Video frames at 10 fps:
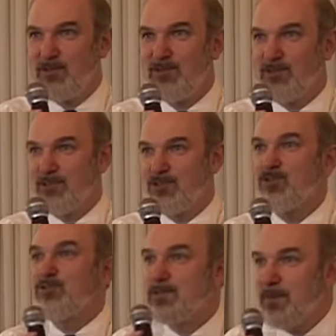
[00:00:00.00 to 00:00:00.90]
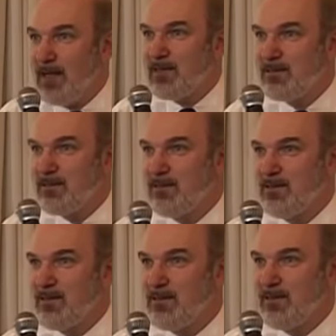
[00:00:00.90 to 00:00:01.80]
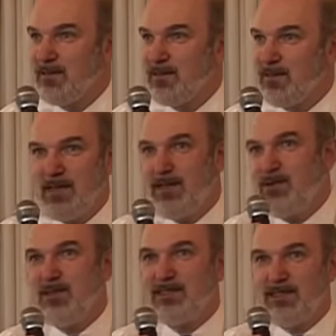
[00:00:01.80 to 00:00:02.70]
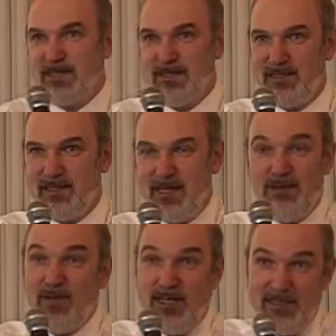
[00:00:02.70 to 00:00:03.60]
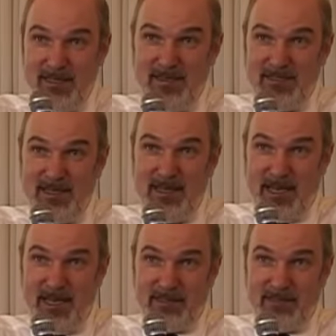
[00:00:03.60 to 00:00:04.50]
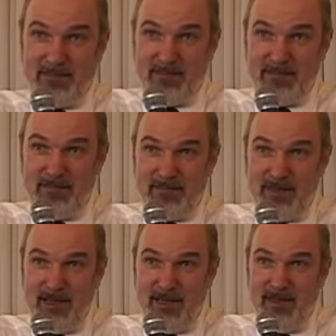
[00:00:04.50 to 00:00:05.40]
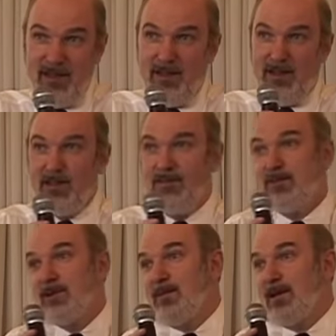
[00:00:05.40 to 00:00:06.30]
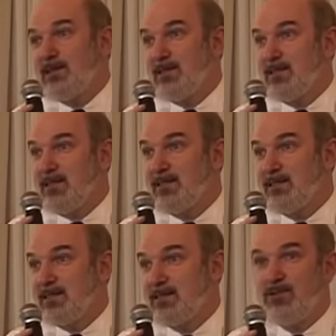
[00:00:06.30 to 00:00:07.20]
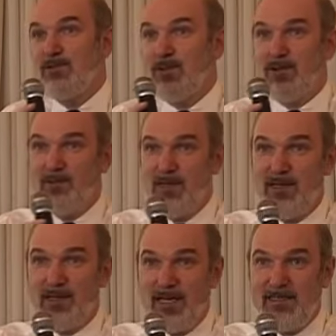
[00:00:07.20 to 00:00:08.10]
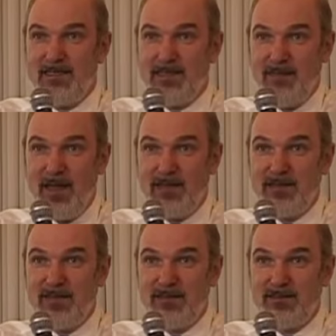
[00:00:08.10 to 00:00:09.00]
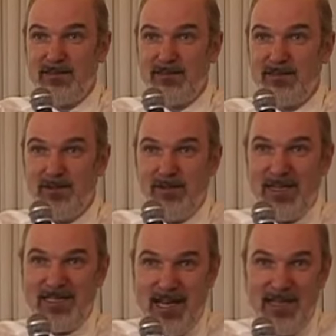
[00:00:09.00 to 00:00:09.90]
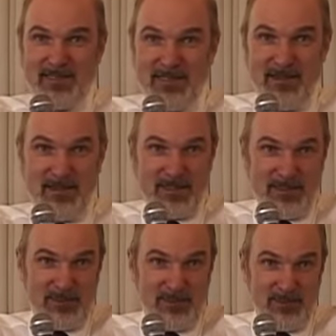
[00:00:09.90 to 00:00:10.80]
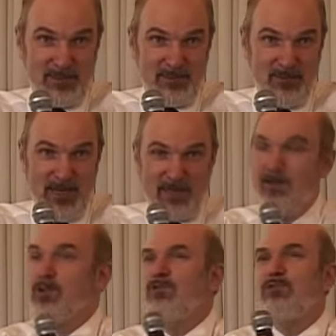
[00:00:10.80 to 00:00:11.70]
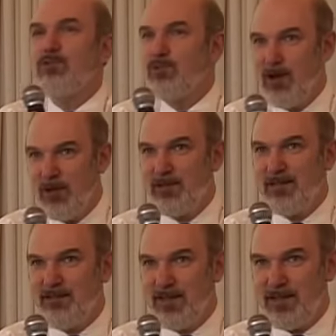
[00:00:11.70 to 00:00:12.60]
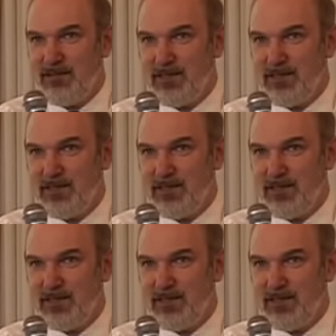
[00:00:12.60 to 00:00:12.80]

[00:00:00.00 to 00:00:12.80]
church shoots back. They know it's an easy time. You can see this in Iraq. Yeah? The fundamentalists could not win against the Americans, so they targeted the Christians who had no clue how to defend